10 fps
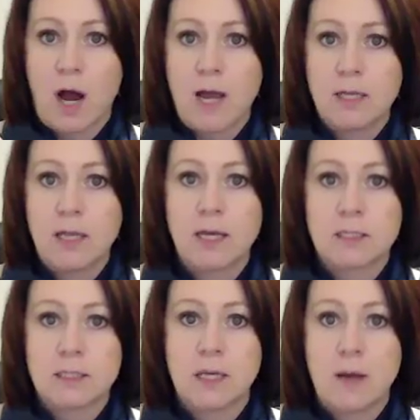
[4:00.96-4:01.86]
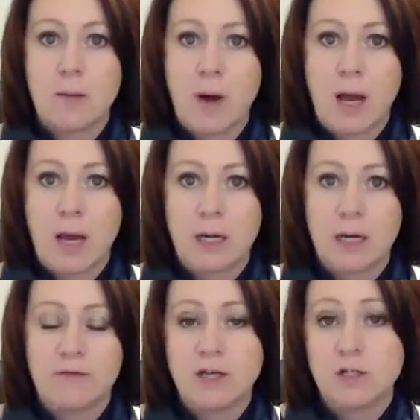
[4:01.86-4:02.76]
I like to get mine,
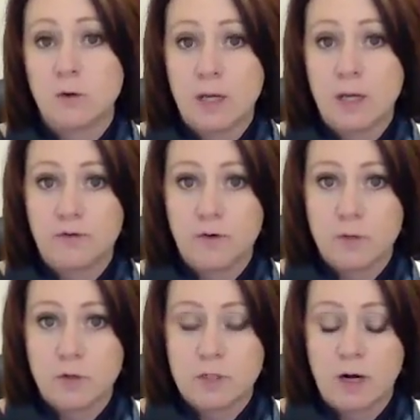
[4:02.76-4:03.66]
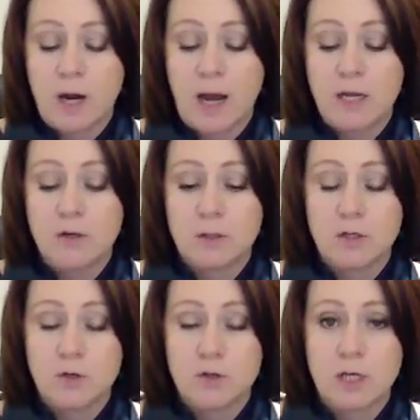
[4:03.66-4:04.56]
if I don't get it from doTERRA, I
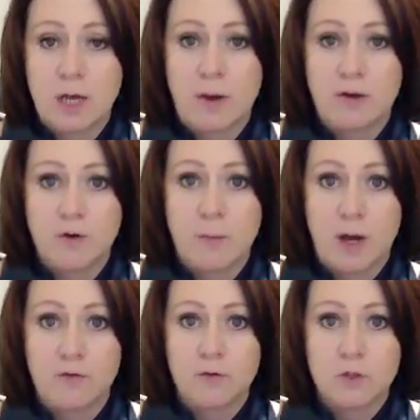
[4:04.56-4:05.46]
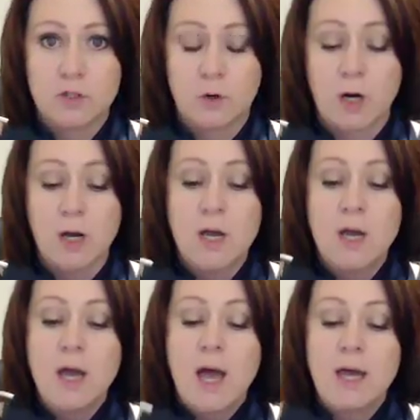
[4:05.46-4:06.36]
usually get mine from a health food store.
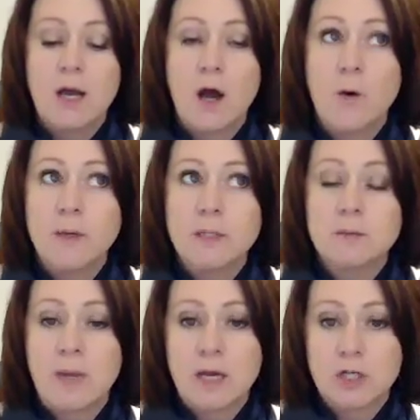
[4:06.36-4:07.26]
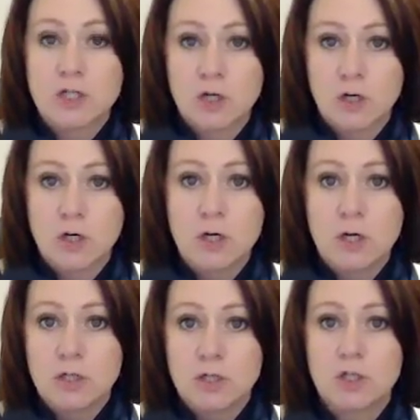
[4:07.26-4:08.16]
And I always make sure
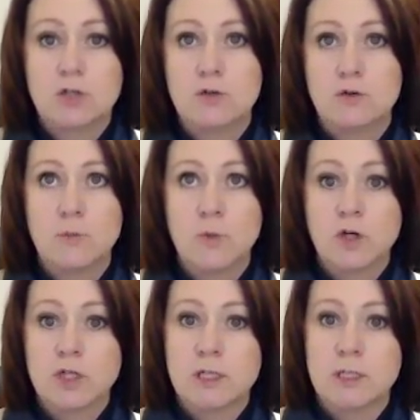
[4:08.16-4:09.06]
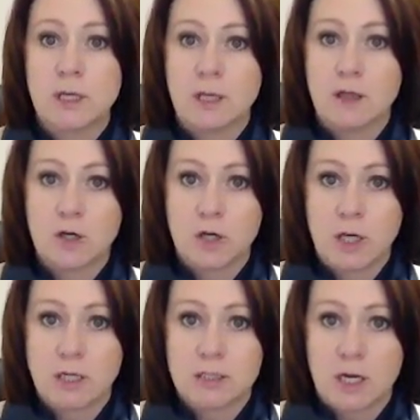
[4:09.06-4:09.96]
to purchase it in the
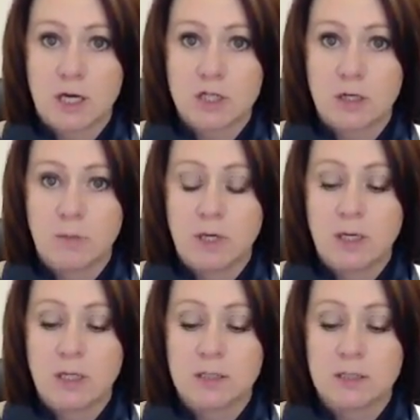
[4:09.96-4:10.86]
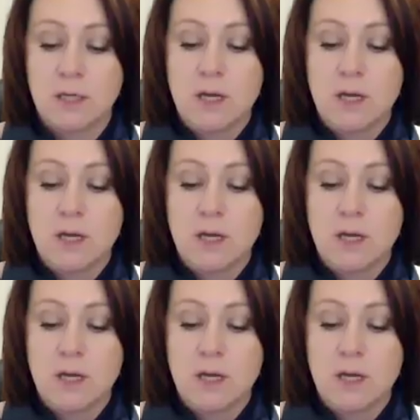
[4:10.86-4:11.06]
cooking section, because